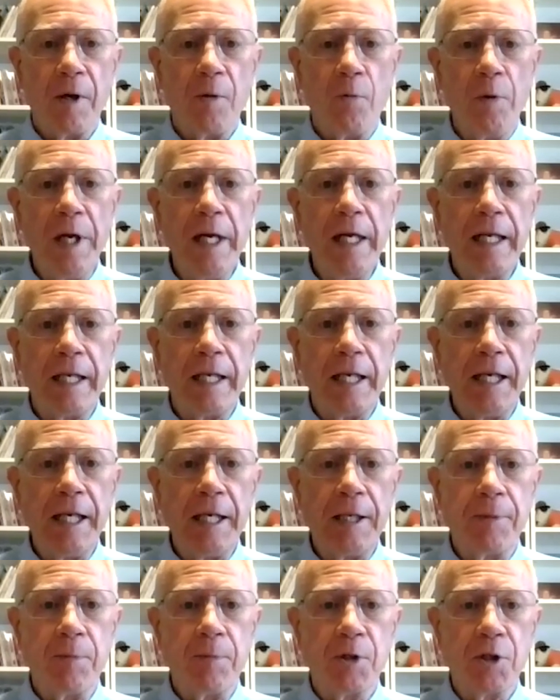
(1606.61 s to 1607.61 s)
We need to
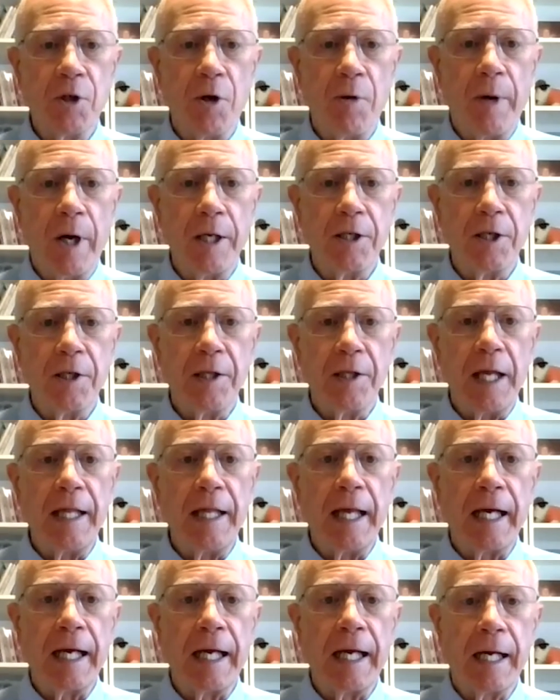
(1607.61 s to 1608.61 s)
teach them so much that
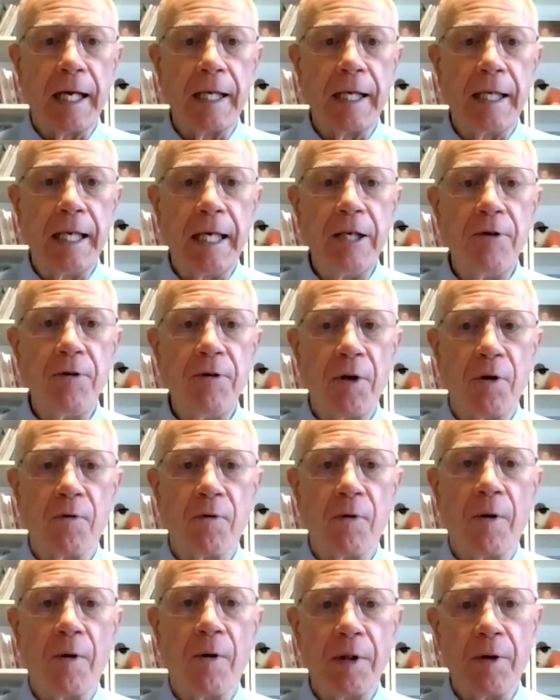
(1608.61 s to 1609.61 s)
they can continue to
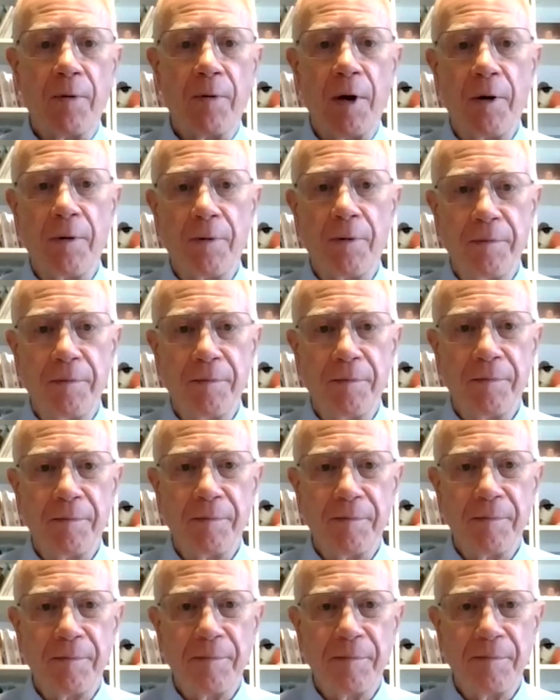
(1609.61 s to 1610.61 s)
grow on their own.
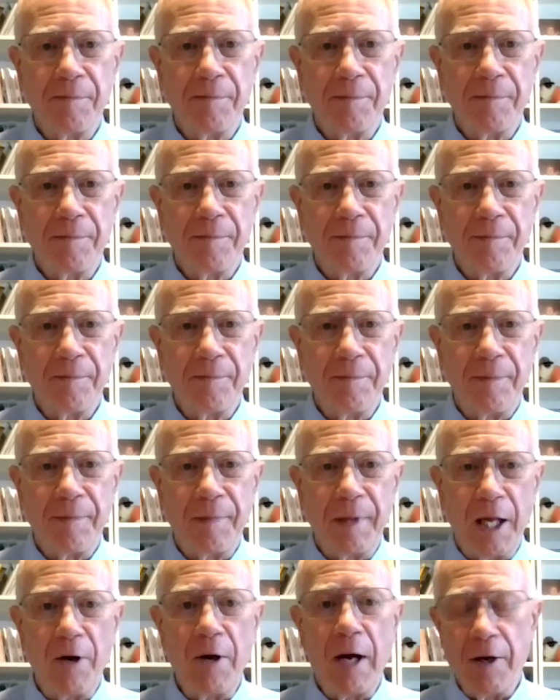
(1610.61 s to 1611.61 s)

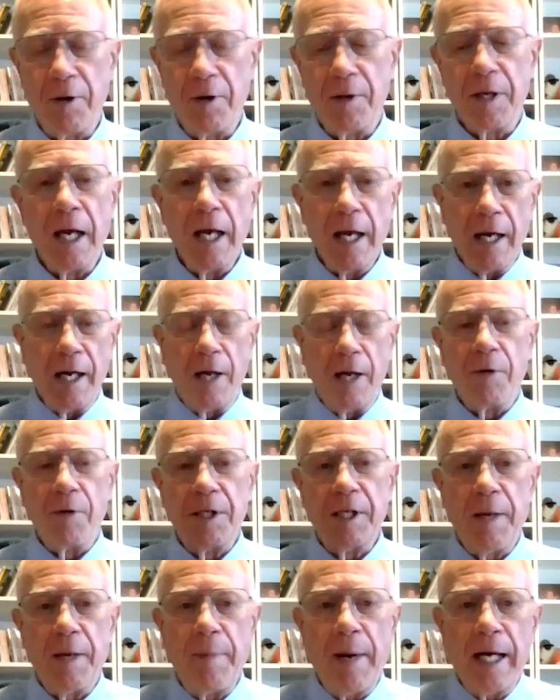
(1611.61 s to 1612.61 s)
Then how to, in other words,
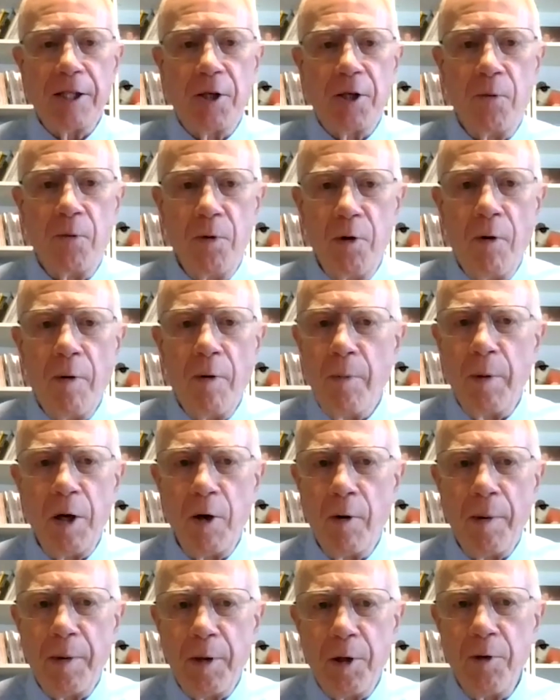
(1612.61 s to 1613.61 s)
to get back to what we
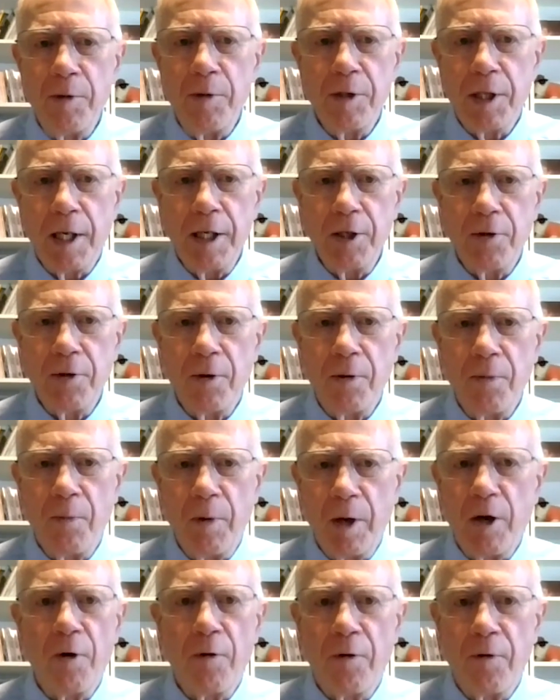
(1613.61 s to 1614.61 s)
normally do in Sunday school,
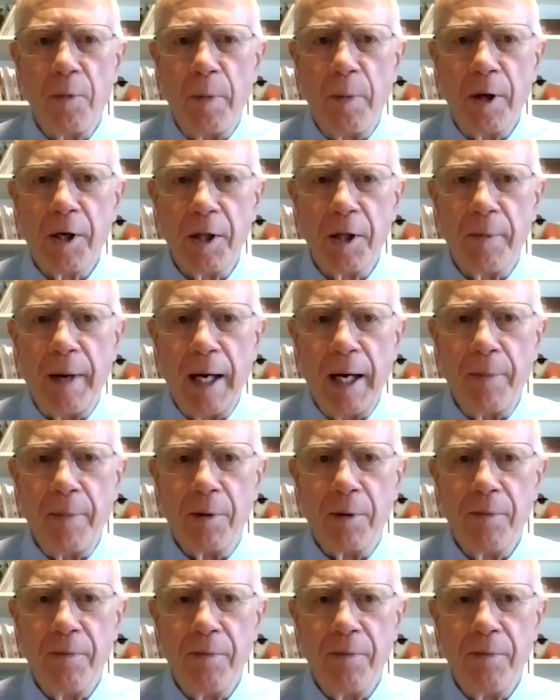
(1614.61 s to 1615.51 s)
we go through a book of the Bible.